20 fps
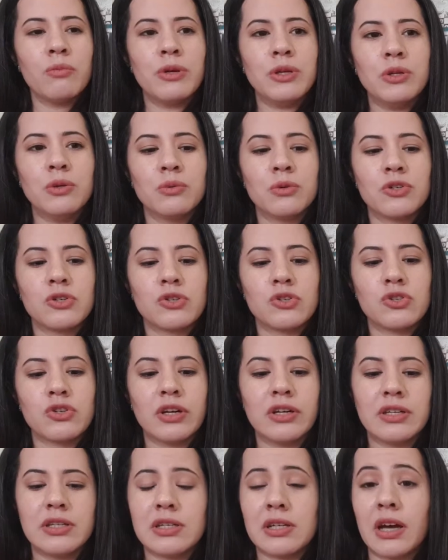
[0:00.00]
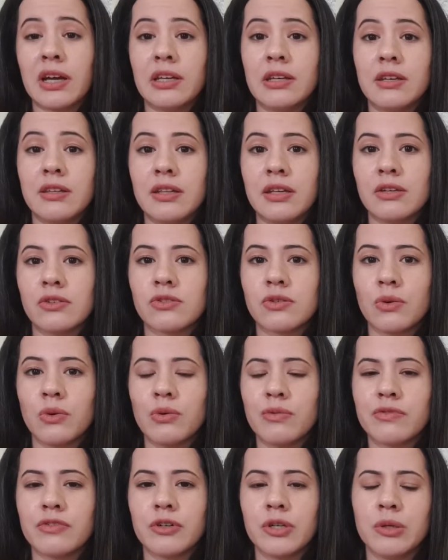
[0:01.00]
but you were just trying to tide things over.